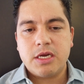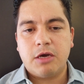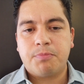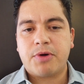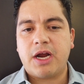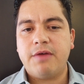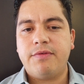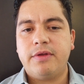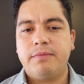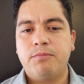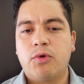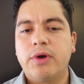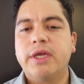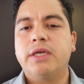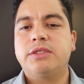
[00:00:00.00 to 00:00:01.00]
Now, private
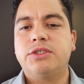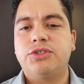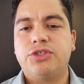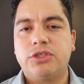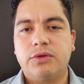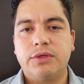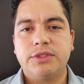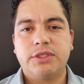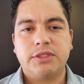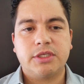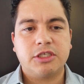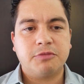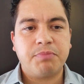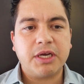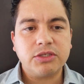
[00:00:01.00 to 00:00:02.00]
mortgage insurance is
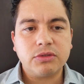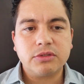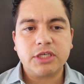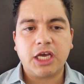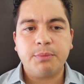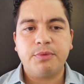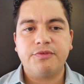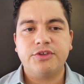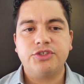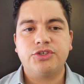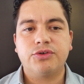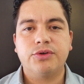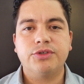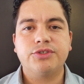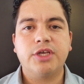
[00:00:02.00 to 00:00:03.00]
a special type of
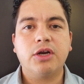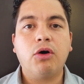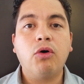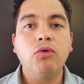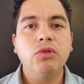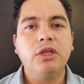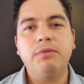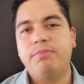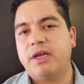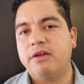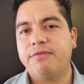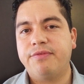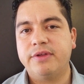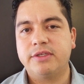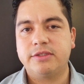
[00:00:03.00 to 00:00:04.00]
insurance that only
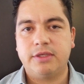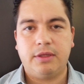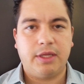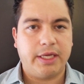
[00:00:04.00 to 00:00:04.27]
benefits the